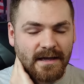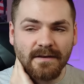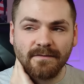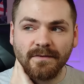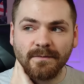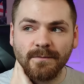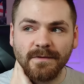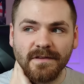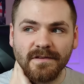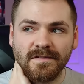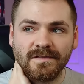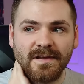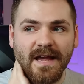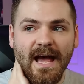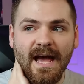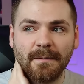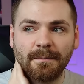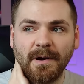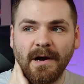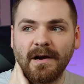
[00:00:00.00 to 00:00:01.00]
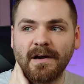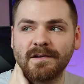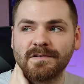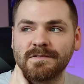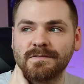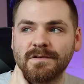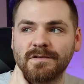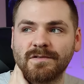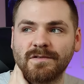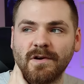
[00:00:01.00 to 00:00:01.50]
Even with the sad
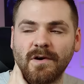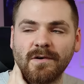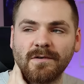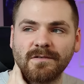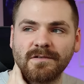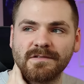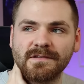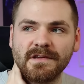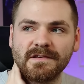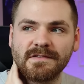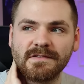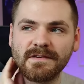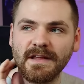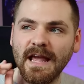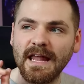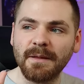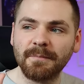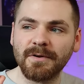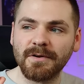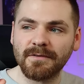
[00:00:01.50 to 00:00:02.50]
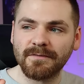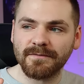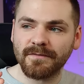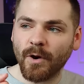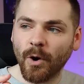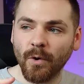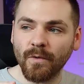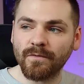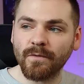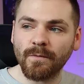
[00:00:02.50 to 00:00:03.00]
parts of the songs, there's this element
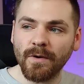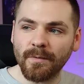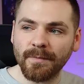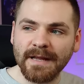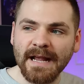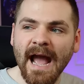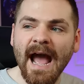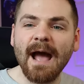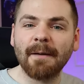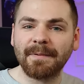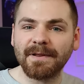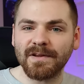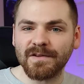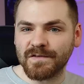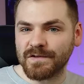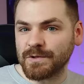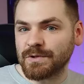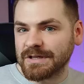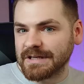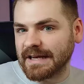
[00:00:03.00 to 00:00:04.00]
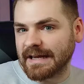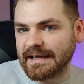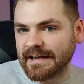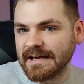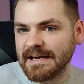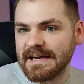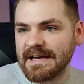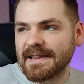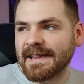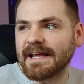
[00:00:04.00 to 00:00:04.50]
of overwhelming happiness that you can
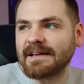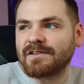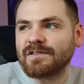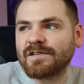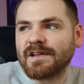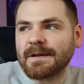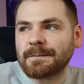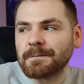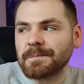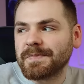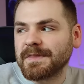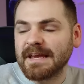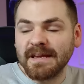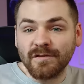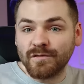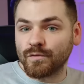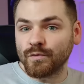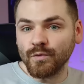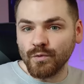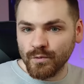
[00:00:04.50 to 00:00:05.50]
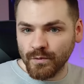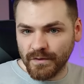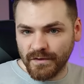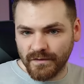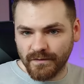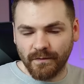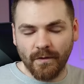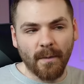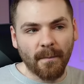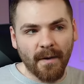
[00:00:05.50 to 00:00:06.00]
like, that just like
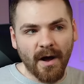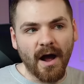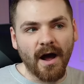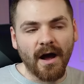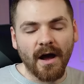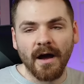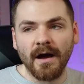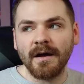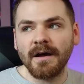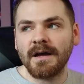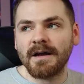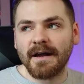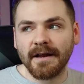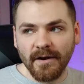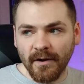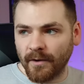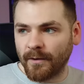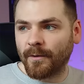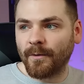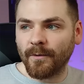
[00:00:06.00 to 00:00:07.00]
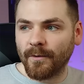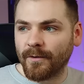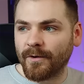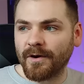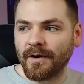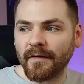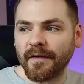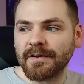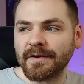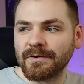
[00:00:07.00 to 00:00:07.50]
exudes from her and her
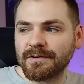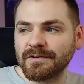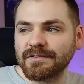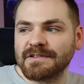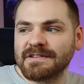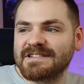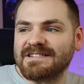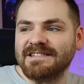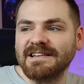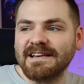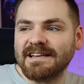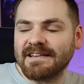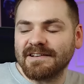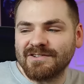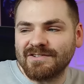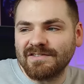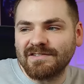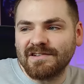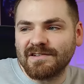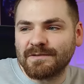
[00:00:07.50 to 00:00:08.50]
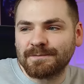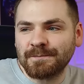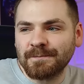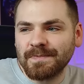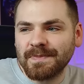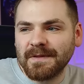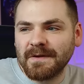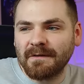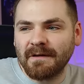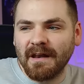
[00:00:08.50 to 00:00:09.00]
aura. And you can just see it that she's just
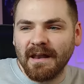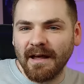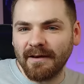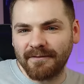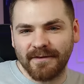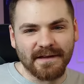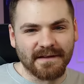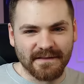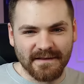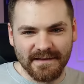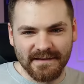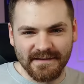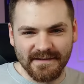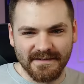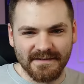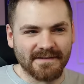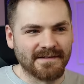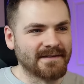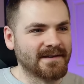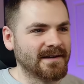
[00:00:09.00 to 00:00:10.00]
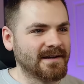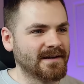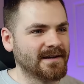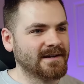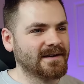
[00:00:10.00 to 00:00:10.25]
loving this.